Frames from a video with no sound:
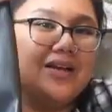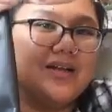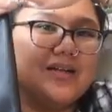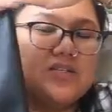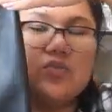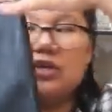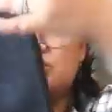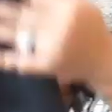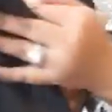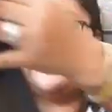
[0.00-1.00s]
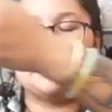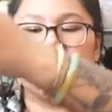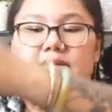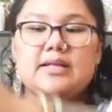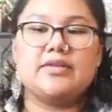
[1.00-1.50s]
And it's
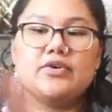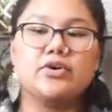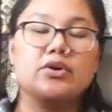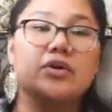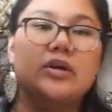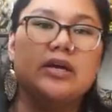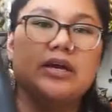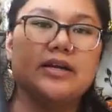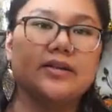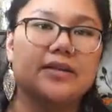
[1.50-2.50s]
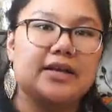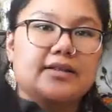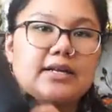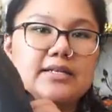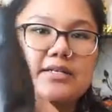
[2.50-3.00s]
100% leather, and I
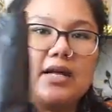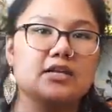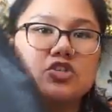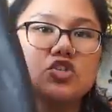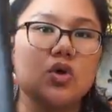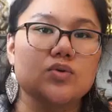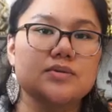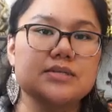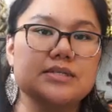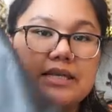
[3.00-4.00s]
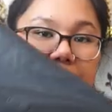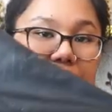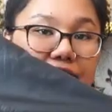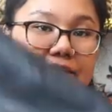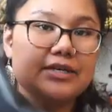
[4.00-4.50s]
like that it's not so stiff.
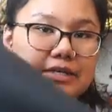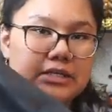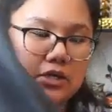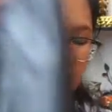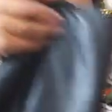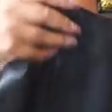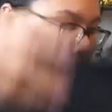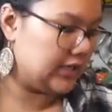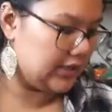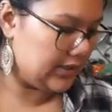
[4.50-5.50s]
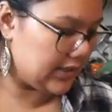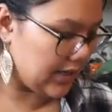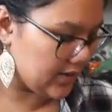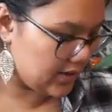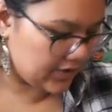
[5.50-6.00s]
So
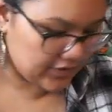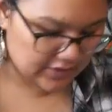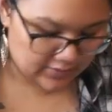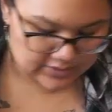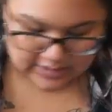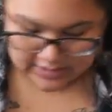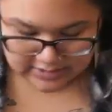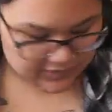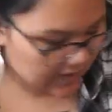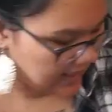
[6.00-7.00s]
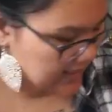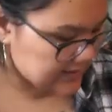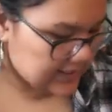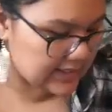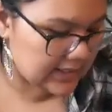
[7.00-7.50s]
yeah, I thought that was a nice
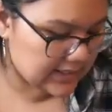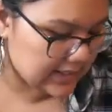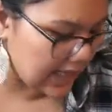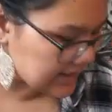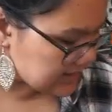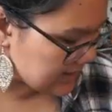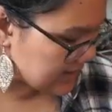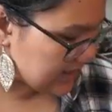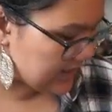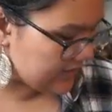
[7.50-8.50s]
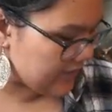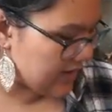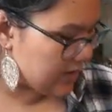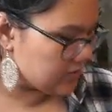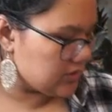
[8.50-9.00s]
find. And then the last thing that I
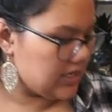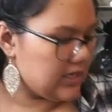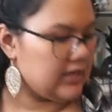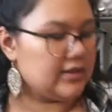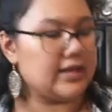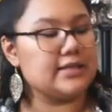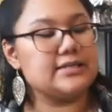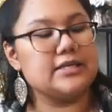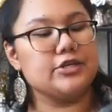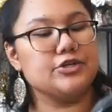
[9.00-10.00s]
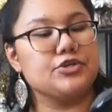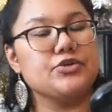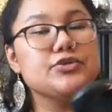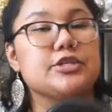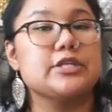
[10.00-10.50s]
found, like I said, their
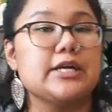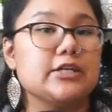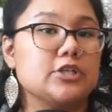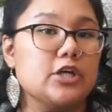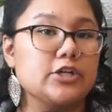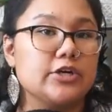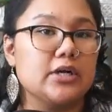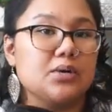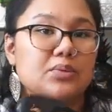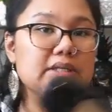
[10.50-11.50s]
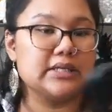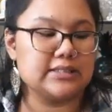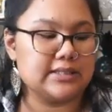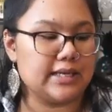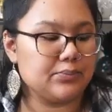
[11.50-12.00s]
shoes are like a dollar and up
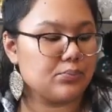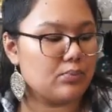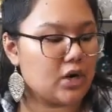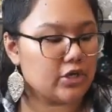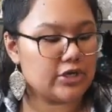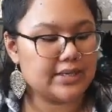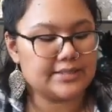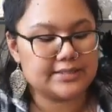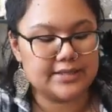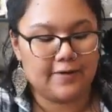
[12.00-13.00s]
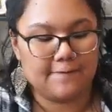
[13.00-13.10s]
unless they mark it.